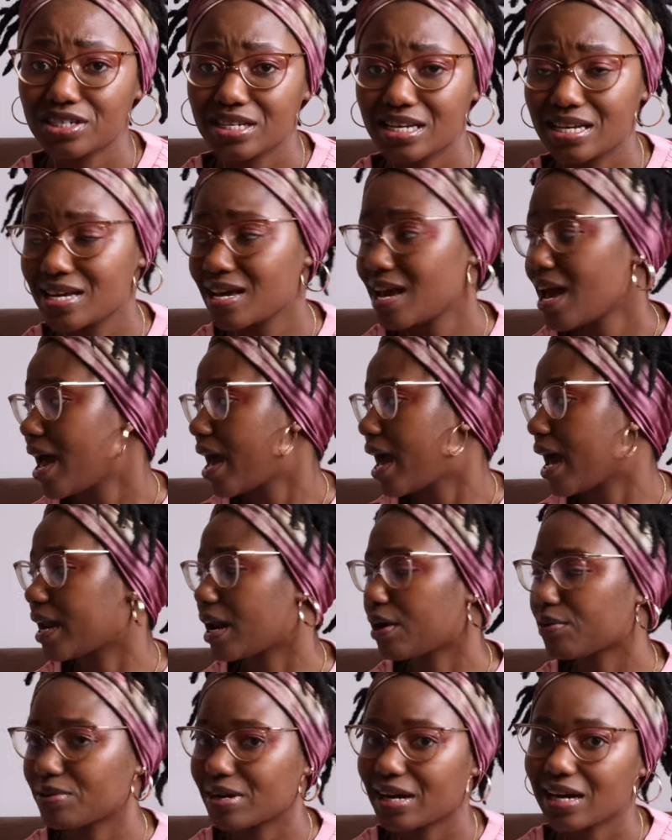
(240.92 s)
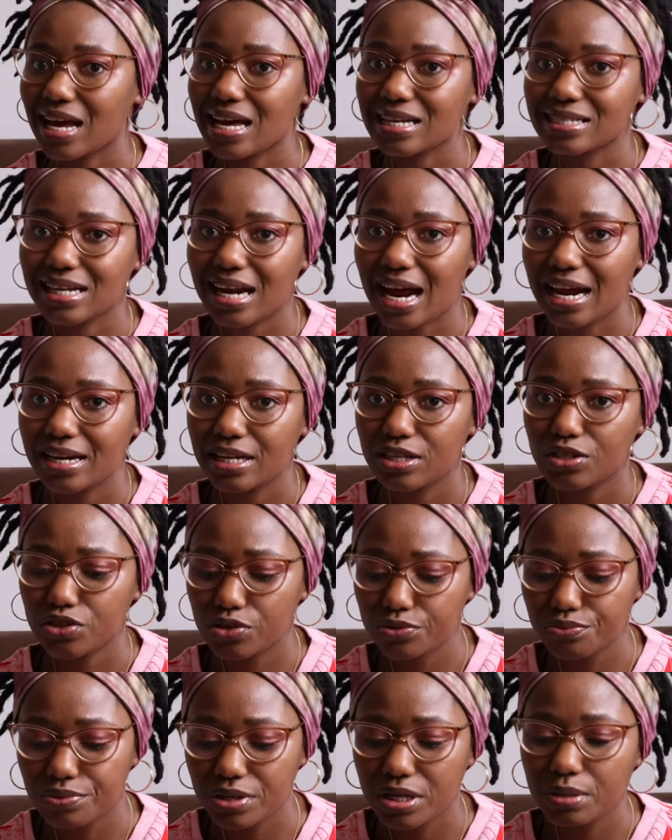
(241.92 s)
Sea, and I realized that I need
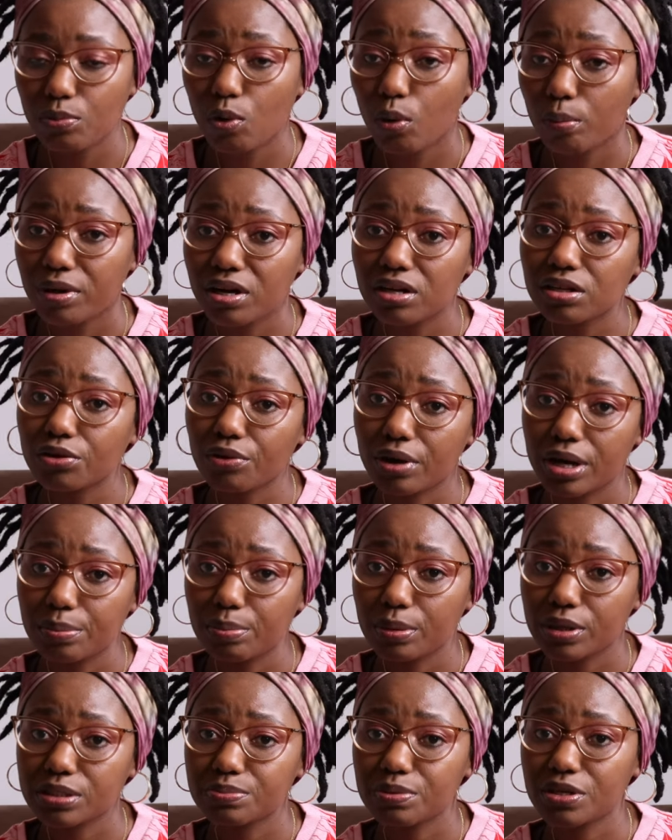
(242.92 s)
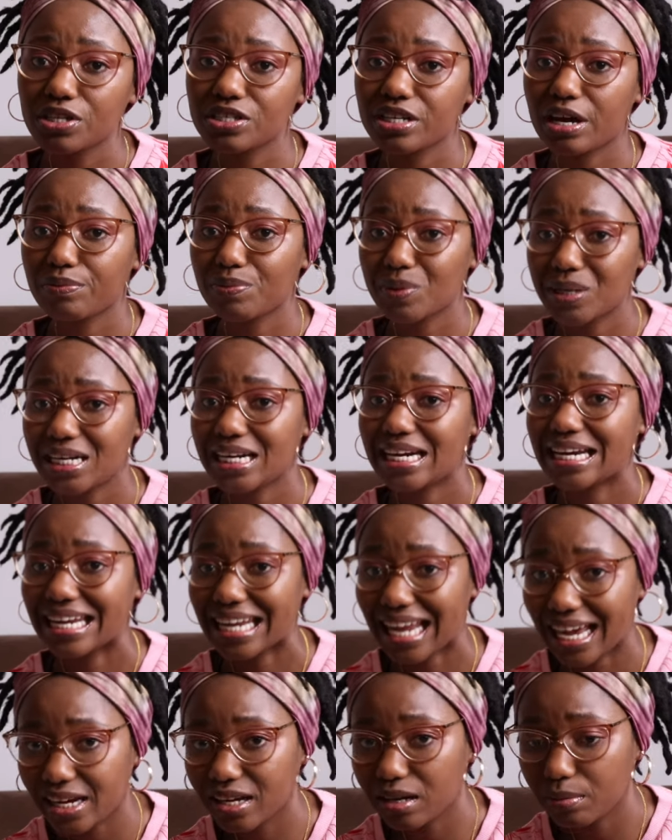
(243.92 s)
to read more middle grade books because I really
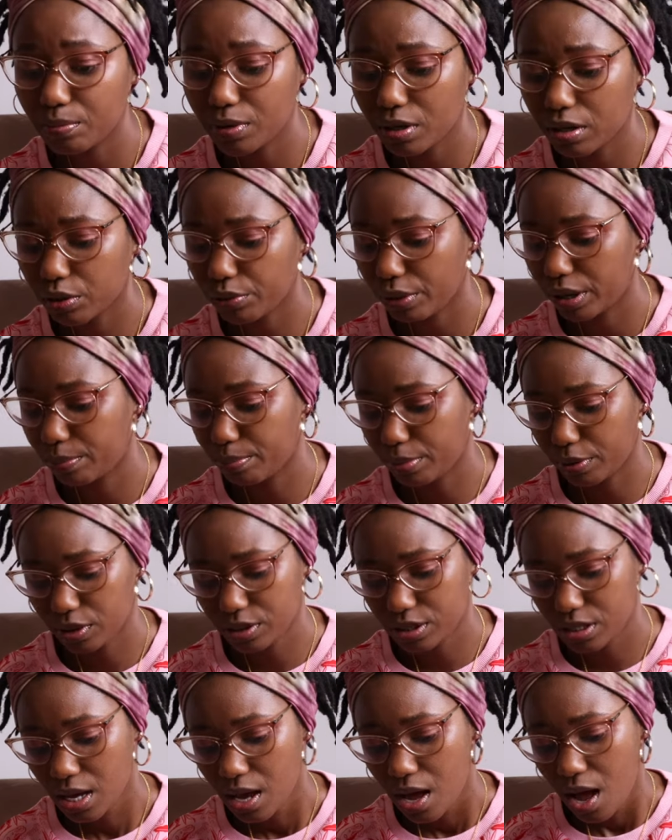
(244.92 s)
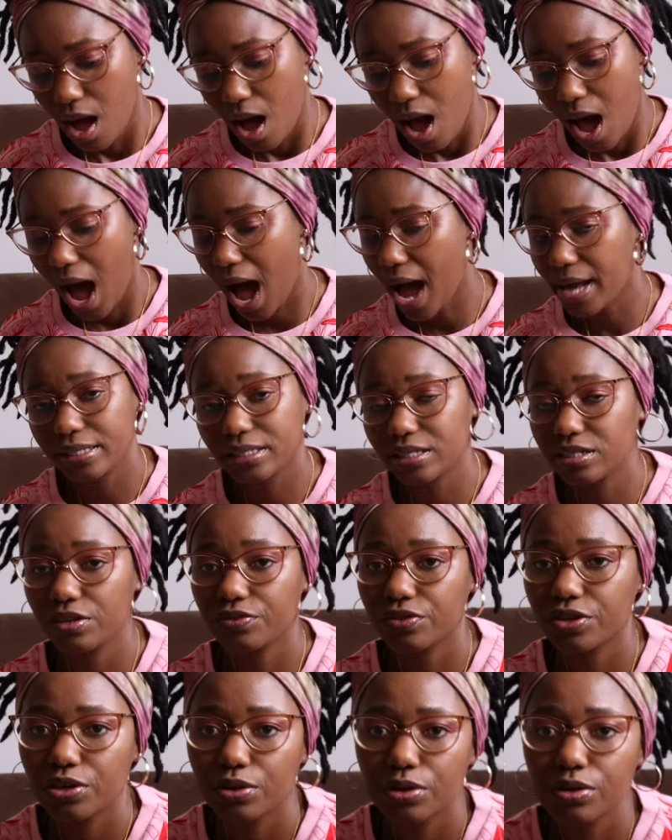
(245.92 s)
like middle grade books. I didn't
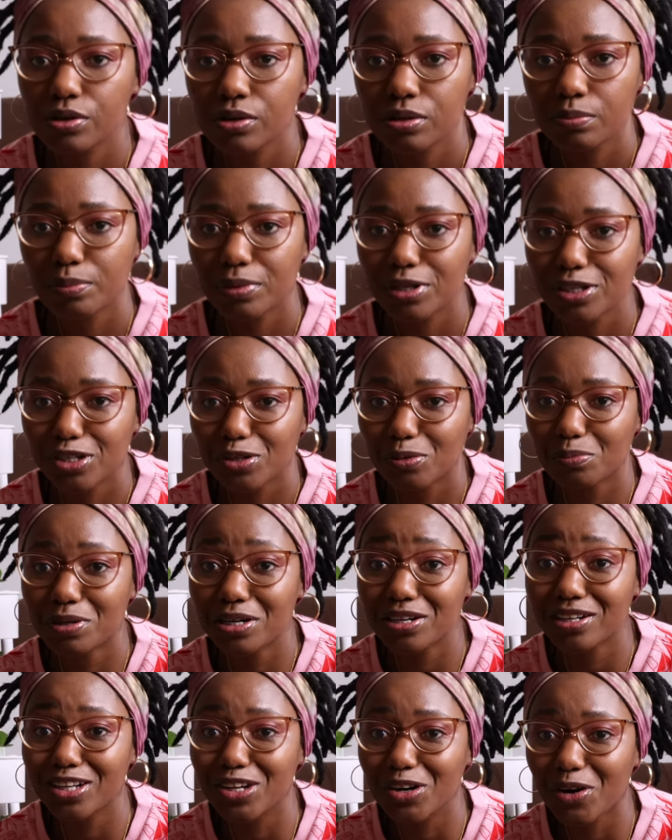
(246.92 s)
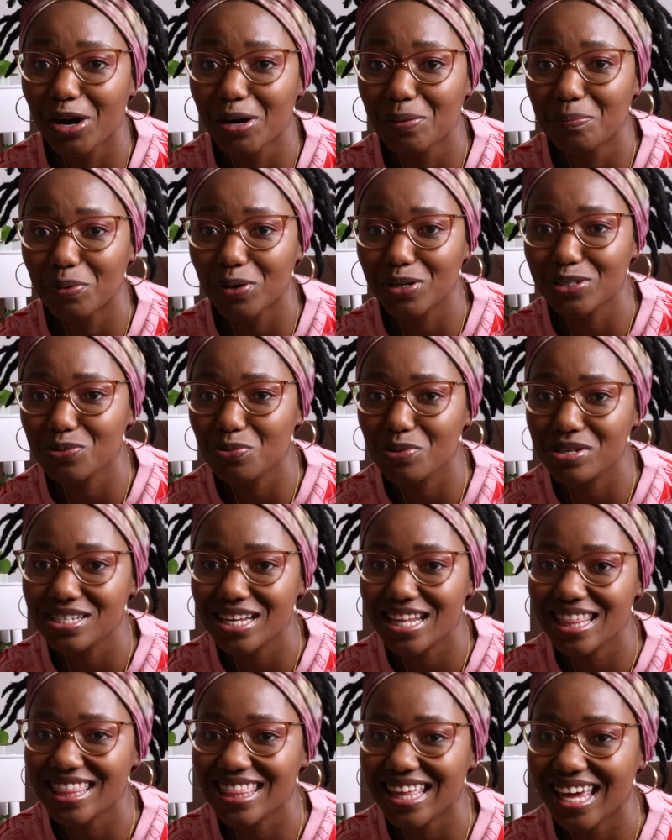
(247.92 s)
even know middle grade books was
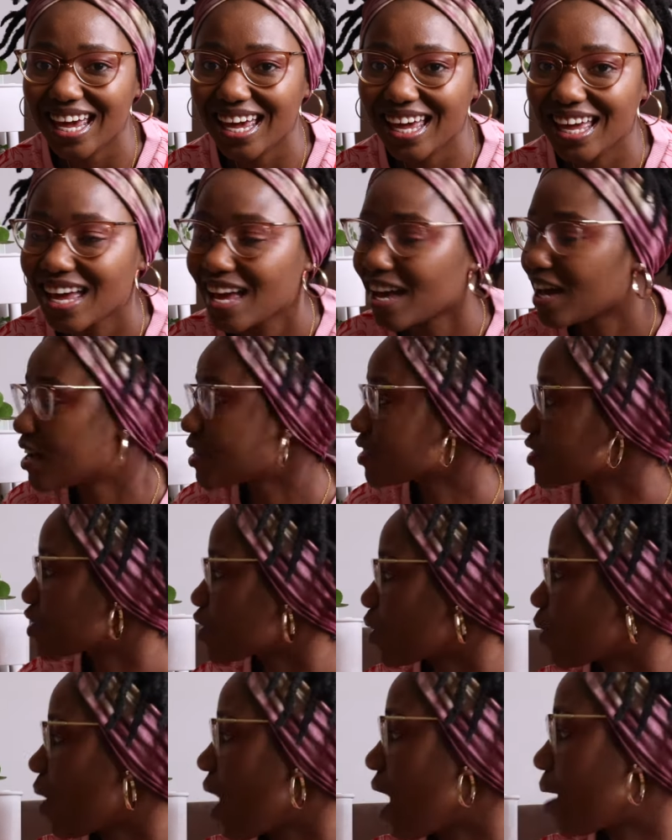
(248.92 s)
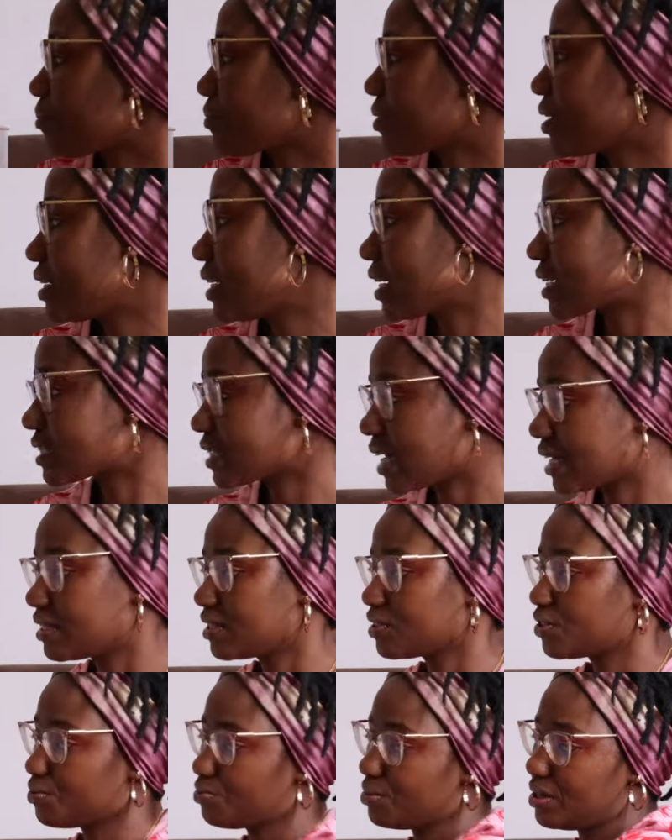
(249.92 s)
a thing, so I'm really
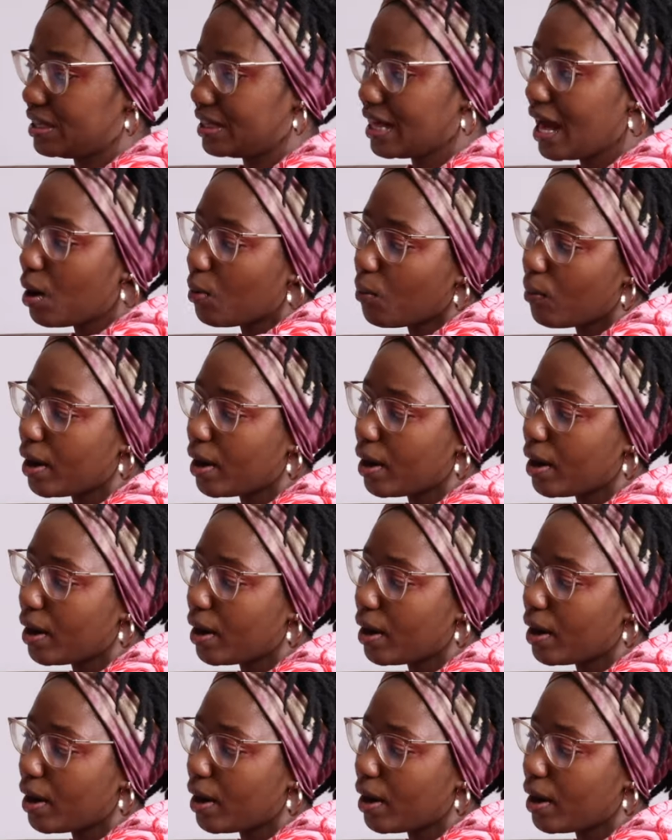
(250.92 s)
excited to read that